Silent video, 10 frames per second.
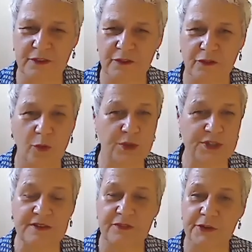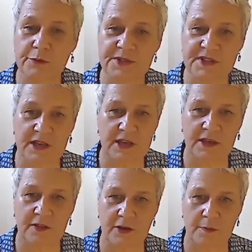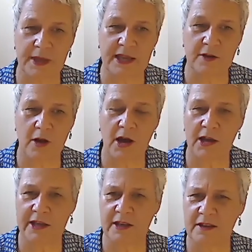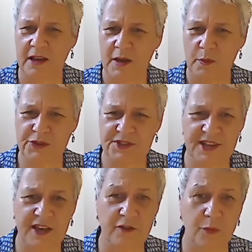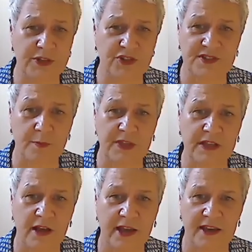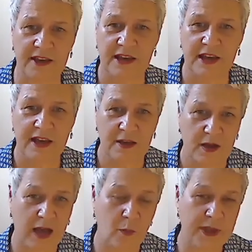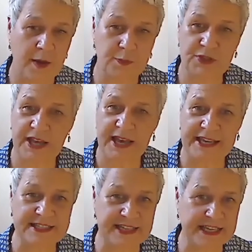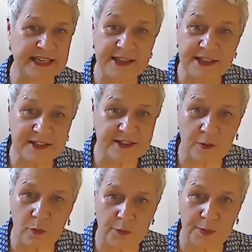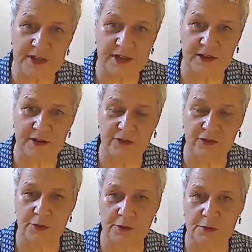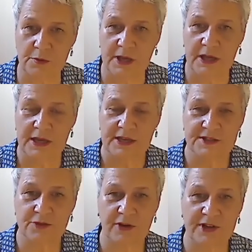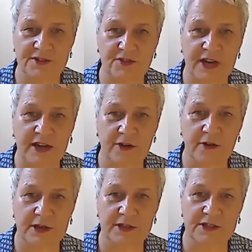40 films a year that are made, Kylie, would you say, of which something like, are we up to 18 yet that would be done through Screen Australia and